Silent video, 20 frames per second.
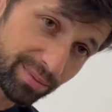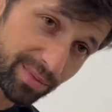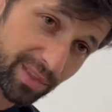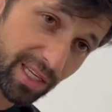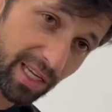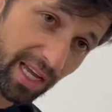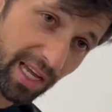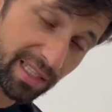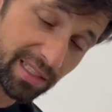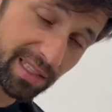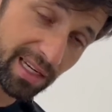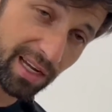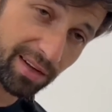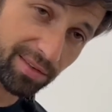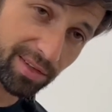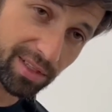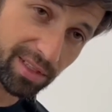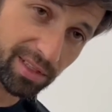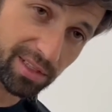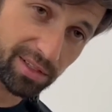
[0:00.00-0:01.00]
It has to have a
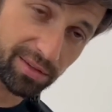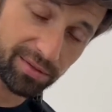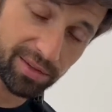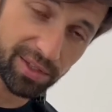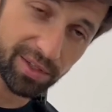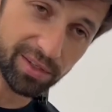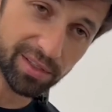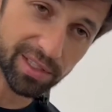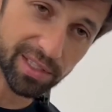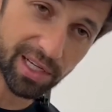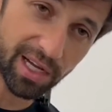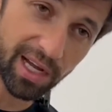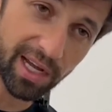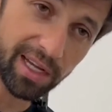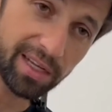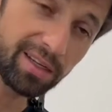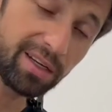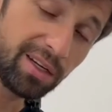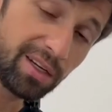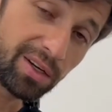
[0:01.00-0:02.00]
clear view of the
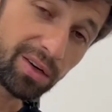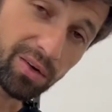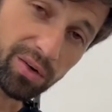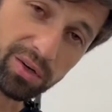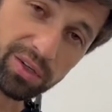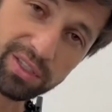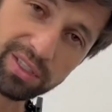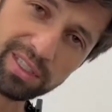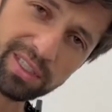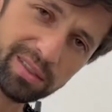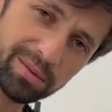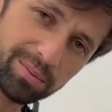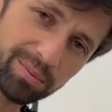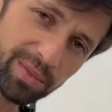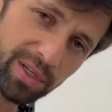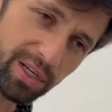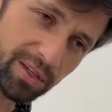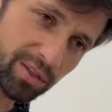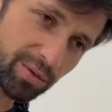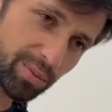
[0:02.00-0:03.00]
sky or just be
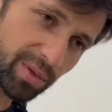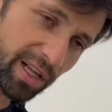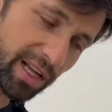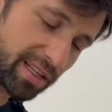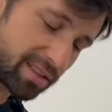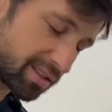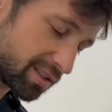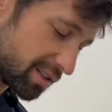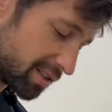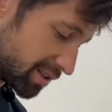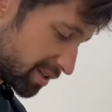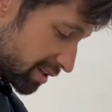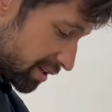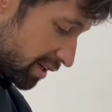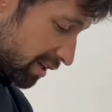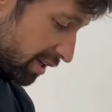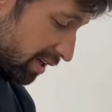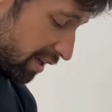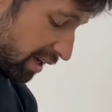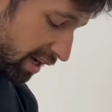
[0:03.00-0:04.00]
under plastic.
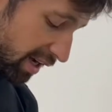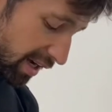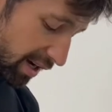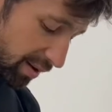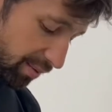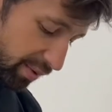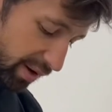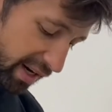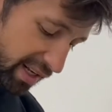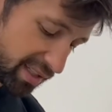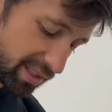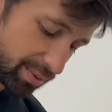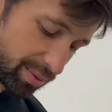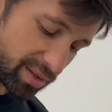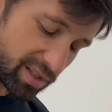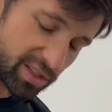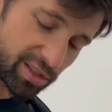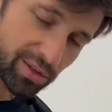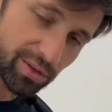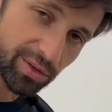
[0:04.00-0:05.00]
What I
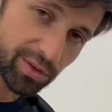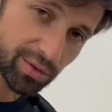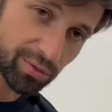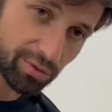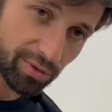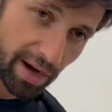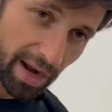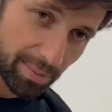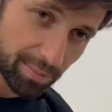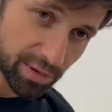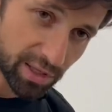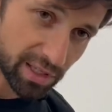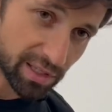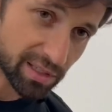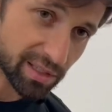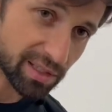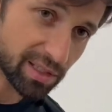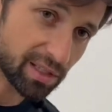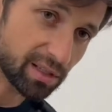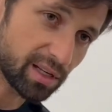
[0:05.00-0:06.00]
typically do is wrap
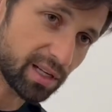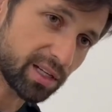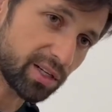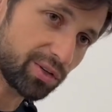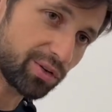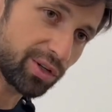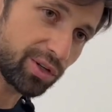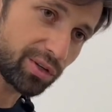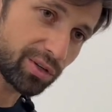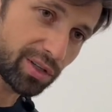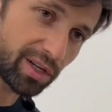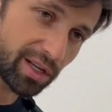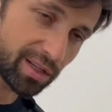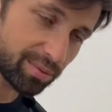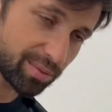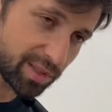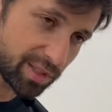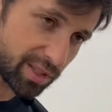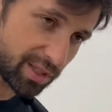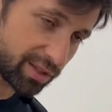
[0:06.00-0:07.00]
this in like a grill cloth
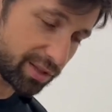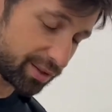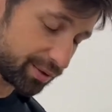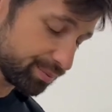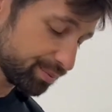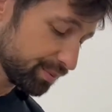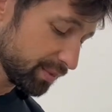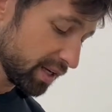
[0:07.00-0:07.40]
material.